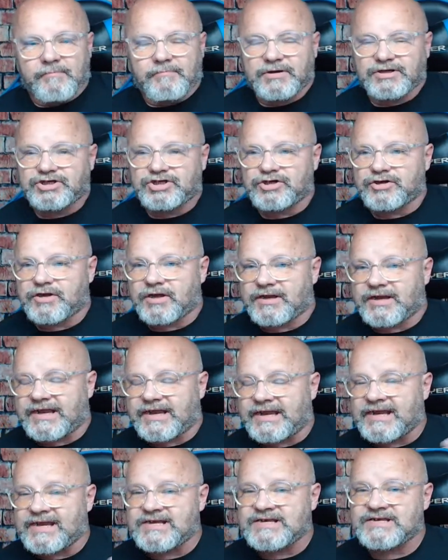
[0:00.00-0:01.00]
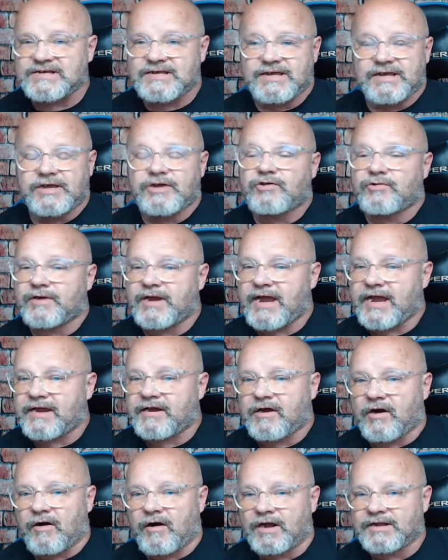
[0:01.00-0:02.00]
But you can easily
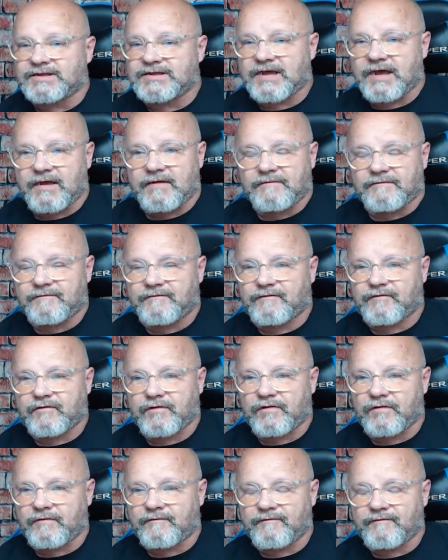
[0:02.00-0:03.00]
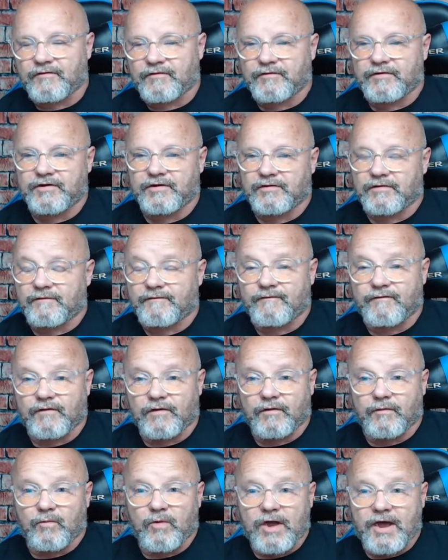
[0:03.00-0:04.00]
create content for
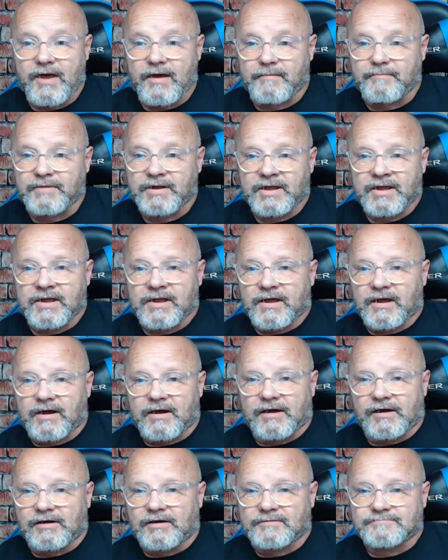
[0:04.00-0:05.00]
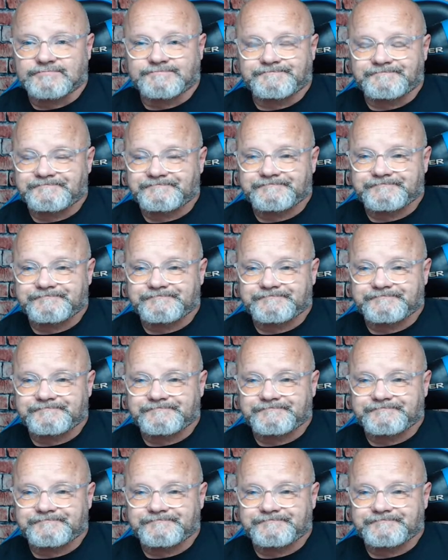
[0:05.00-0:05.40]
the web, um,